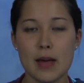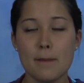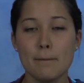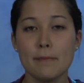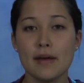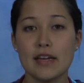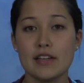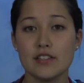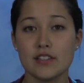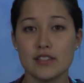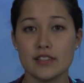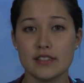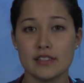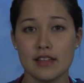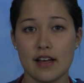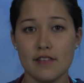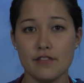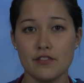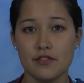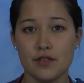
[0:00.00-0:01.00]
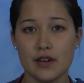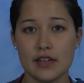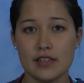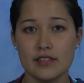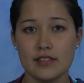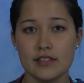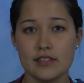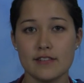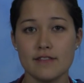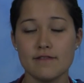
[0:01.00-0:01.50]
Patient's left
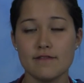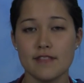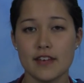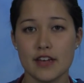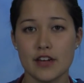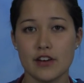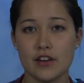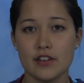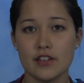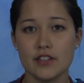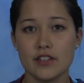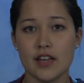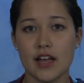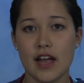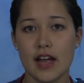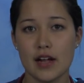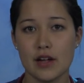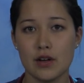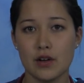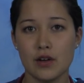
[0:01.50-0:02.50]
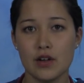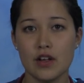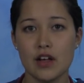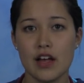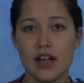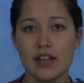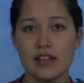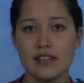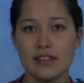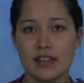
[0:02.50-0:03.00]
wrist, fingers, ankle,
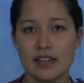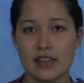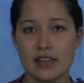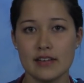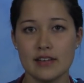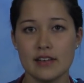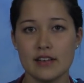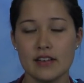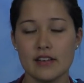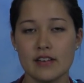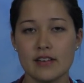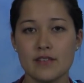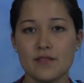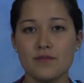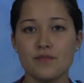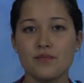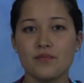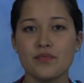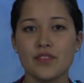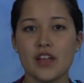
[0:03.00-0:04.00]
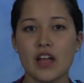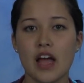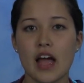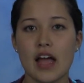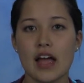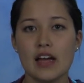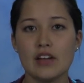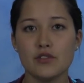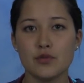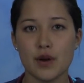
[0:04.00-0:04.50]
and knee,
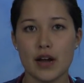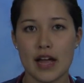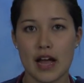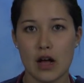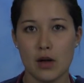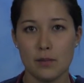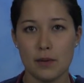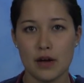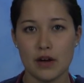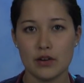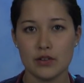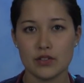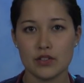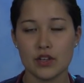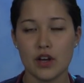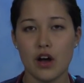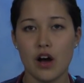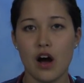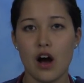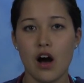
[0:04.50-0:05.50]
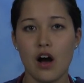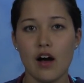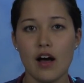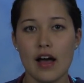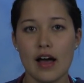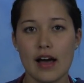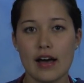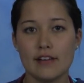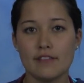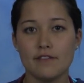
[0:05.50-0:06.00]
and right elbows all
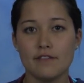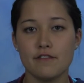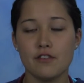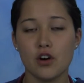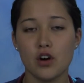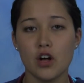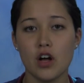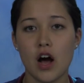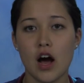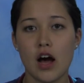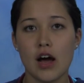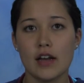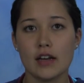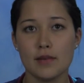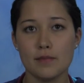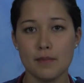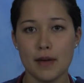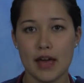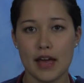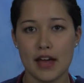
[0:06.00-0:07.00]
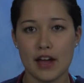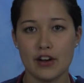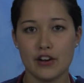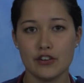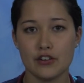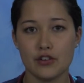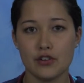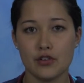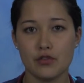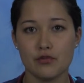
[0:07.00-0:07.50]
had full
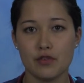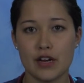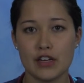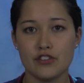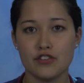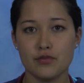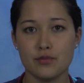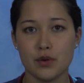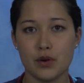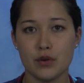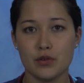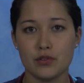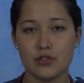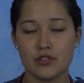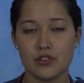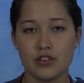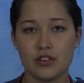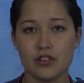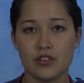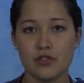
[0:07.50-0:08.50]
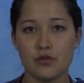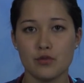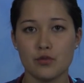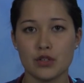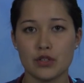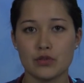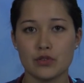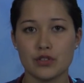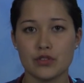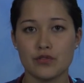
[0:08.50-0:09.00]
unimpaired range of motion,
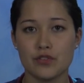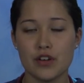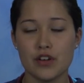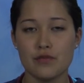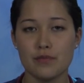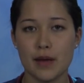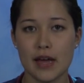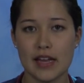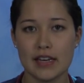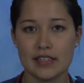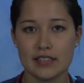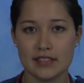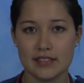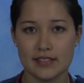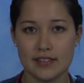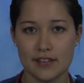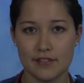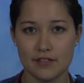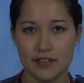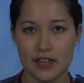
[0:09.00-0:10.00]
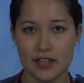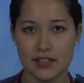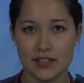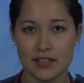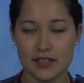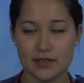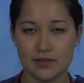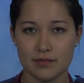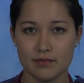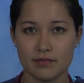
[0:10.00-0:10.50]
which was free of pain and
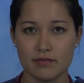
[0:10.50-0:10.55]
stiffness.